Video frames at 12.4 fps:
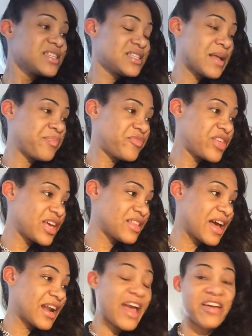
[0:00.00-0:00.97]
is
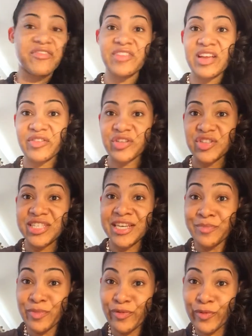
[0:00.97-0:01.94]
something that I have never
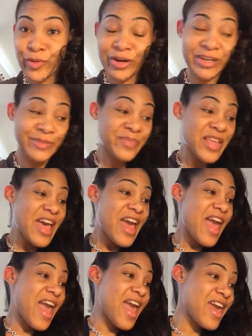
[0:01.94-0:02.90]
seen before.
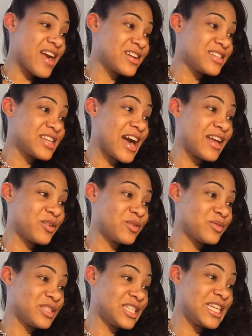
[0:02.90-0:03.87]
And I
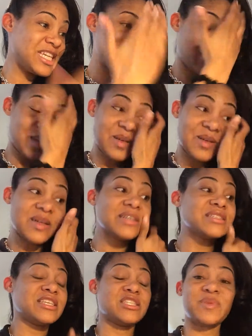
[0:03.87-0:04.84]
don't need
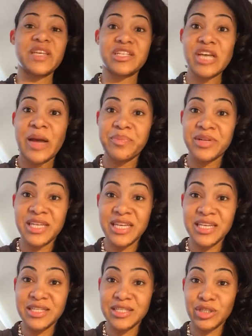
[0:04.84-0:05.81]
to speak
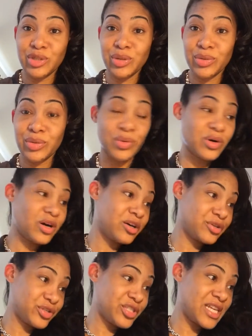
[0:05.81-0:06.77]
Japanese to
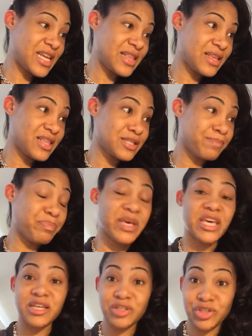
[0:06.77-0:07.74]
understand that this
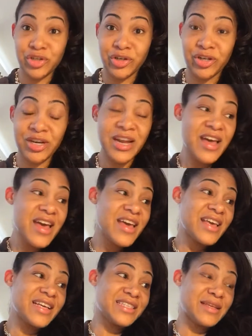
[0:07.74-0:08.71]
picture
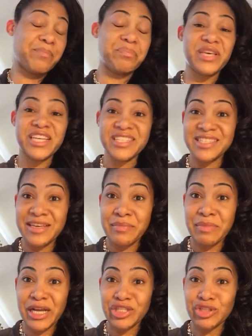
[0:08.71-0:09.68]
is a piece
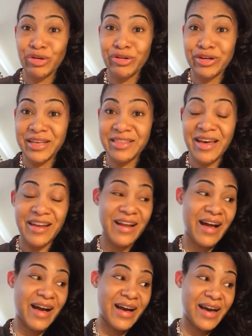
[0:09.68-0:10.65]
in my journey
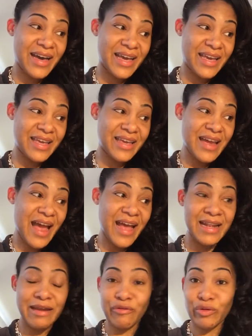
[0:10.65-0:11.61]
that I
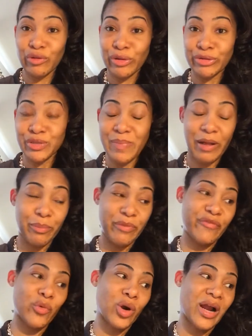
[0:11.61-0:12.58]
had never learned about
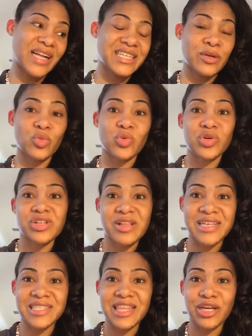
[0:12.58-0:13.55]
before. I didn't
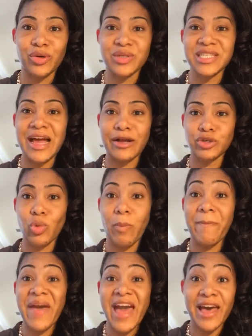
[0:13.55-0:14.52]
realize that there was an
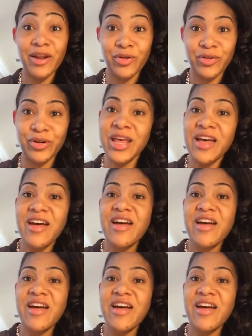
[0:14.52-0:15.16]
actual pattern